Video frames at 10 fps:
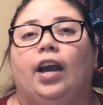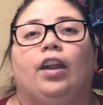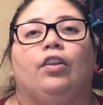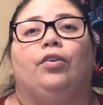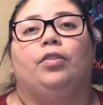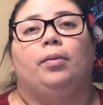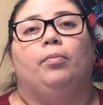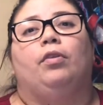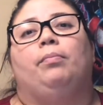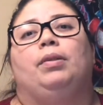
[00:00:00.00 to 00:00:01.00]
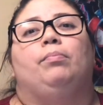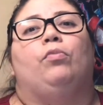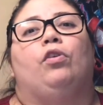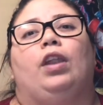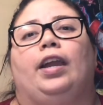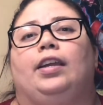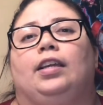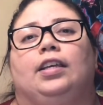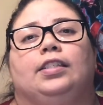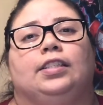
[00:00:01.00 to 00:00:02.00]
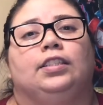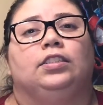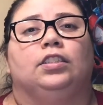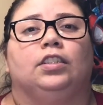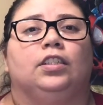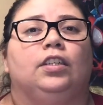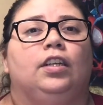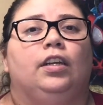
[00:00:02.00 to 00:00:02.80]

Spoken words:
I don't know, they would have been more like his sister.